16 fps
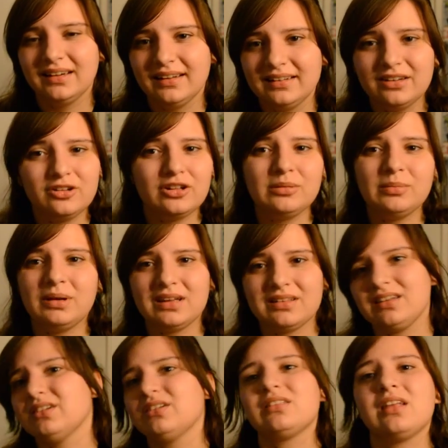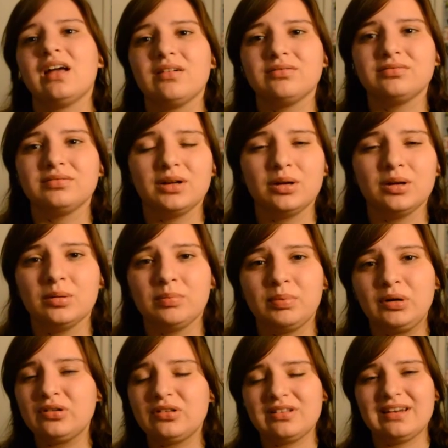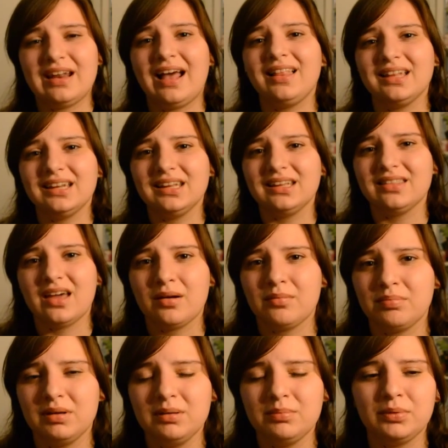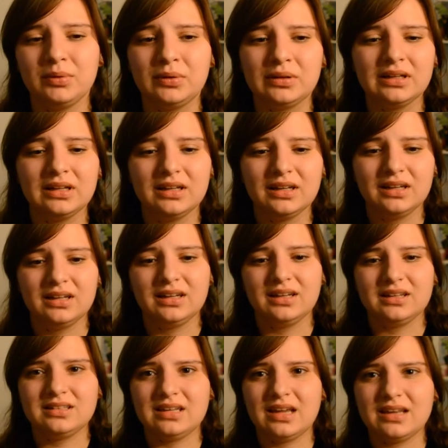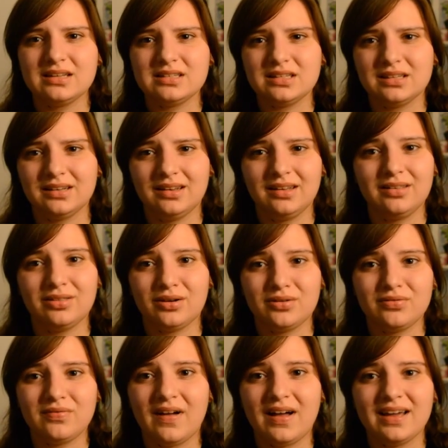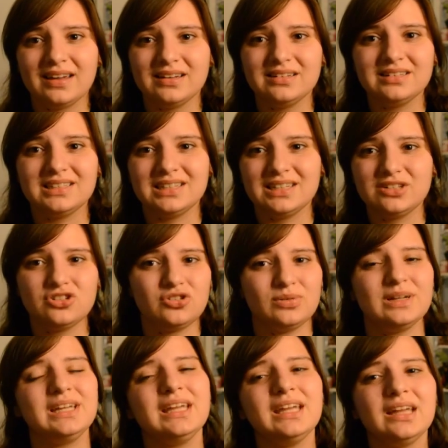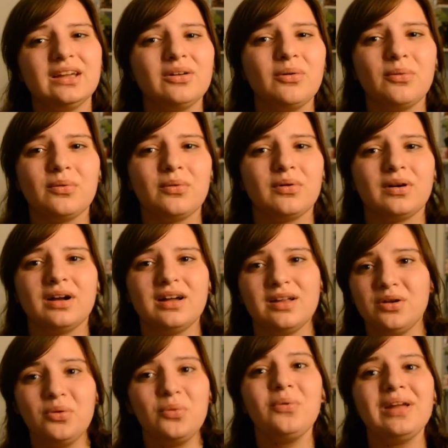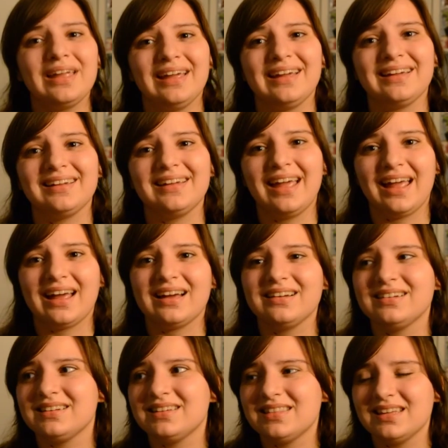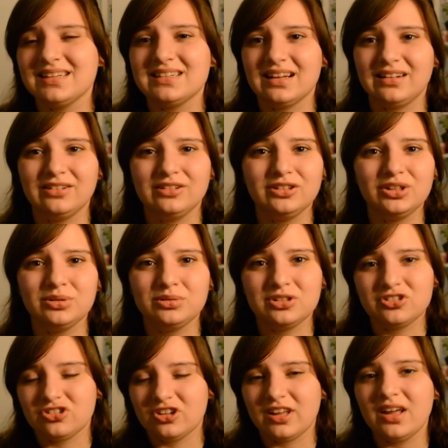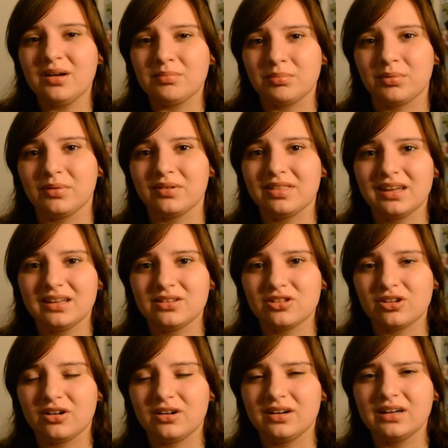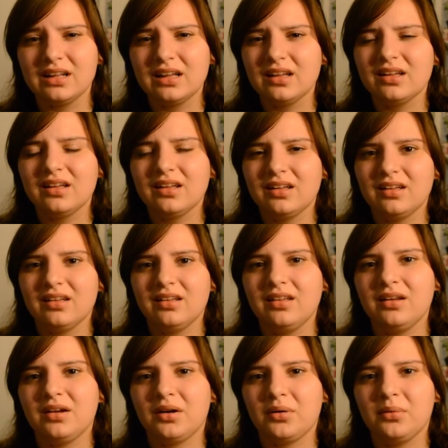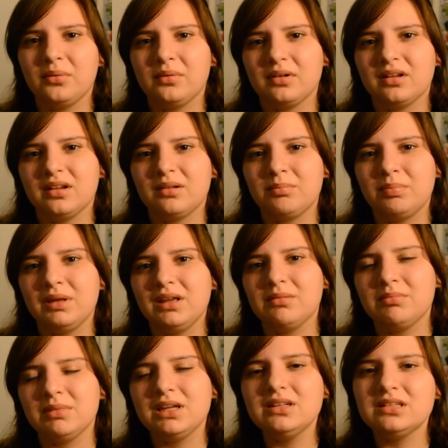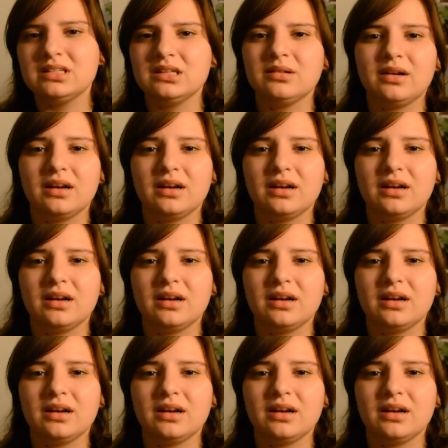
Nearly because I just have a personality that people tend to either find intriguing or annoying, and they tell you to shut up, or they start, you know, being mean to you. And